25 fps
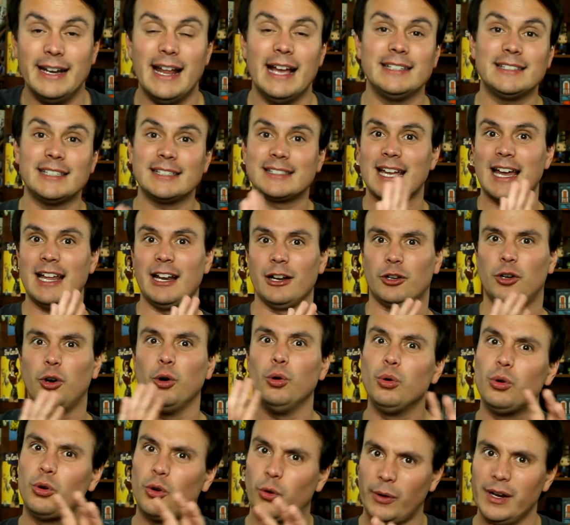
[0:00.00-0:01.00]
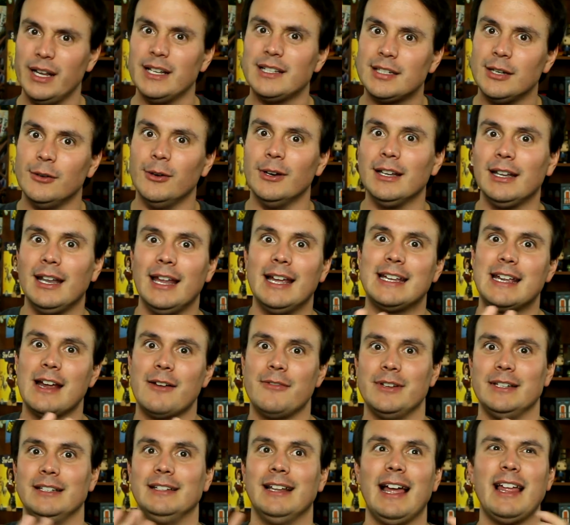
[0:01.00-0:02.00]
and it has this kind of cool grit to it. Like,
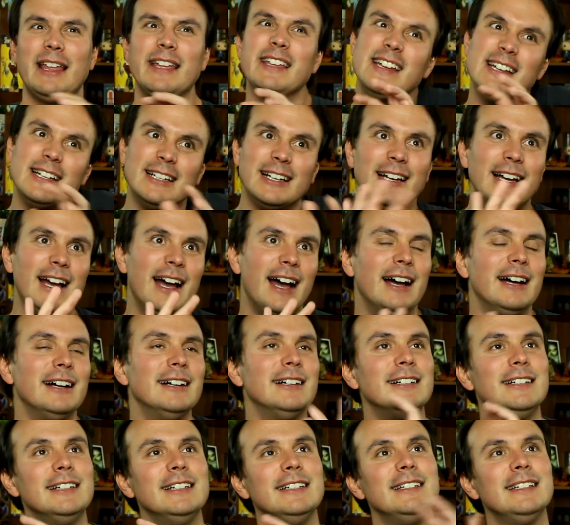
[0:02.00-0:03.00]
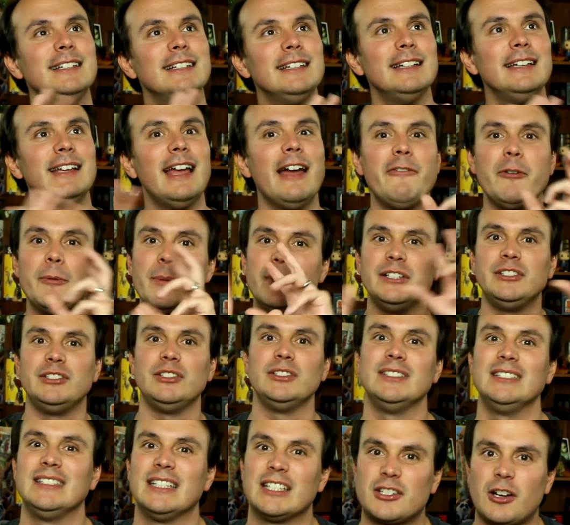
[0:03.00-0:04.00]
every... Everybody's
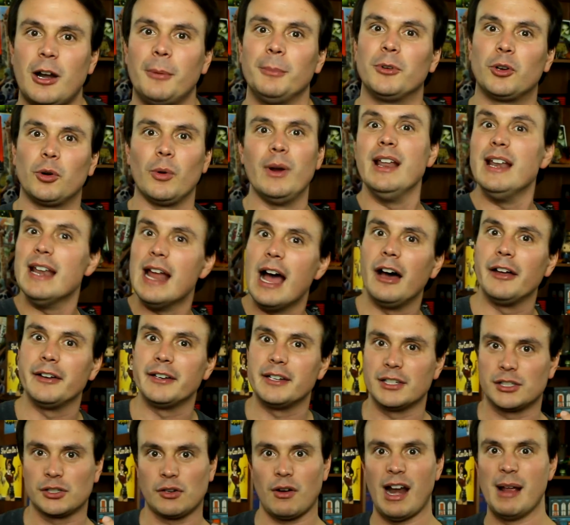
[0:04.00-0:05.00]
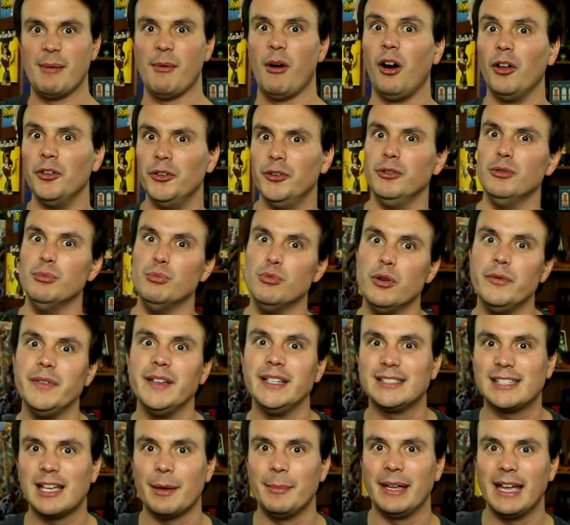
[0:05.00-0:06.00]
using this term grit now to describe all new
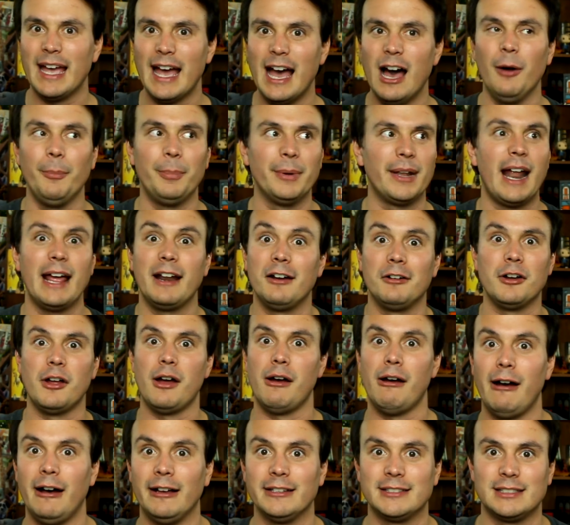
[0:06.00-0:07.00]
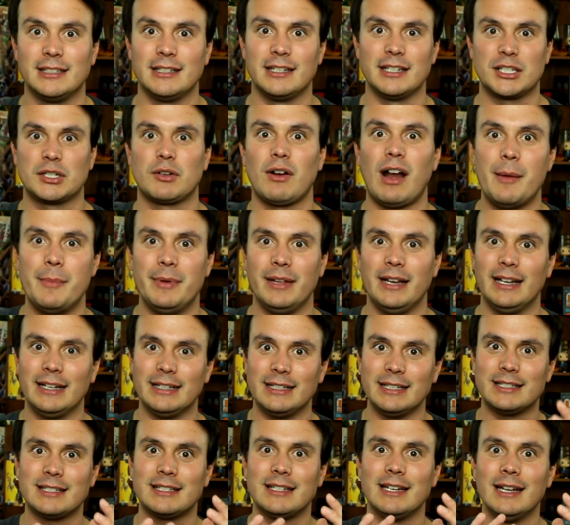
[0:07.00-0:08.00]
movies coming out, but I don't know how else to describe it.
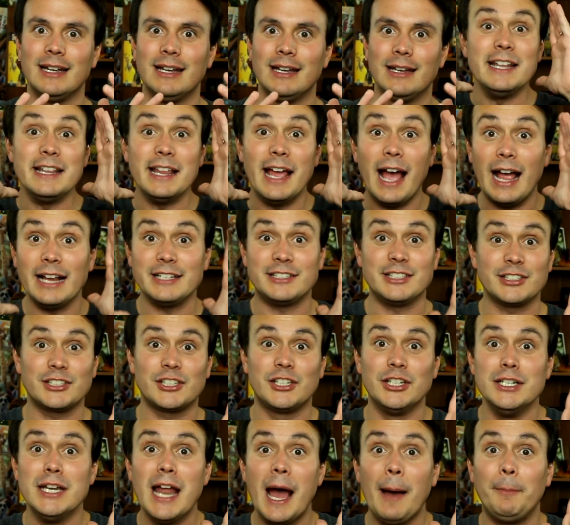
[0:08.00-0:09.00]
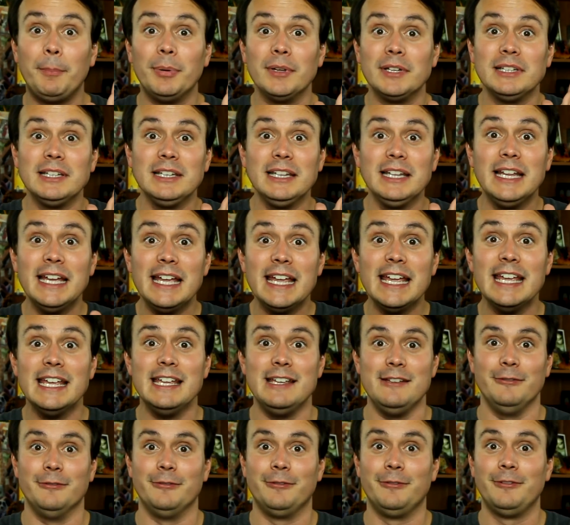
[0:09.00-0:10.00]
It just... I just could not
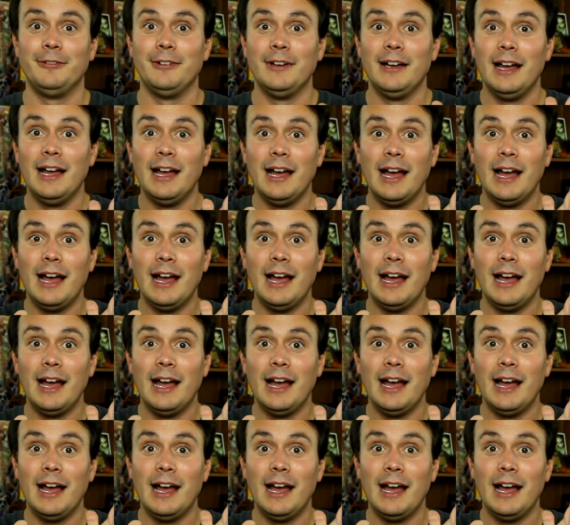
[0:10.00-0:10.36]
believe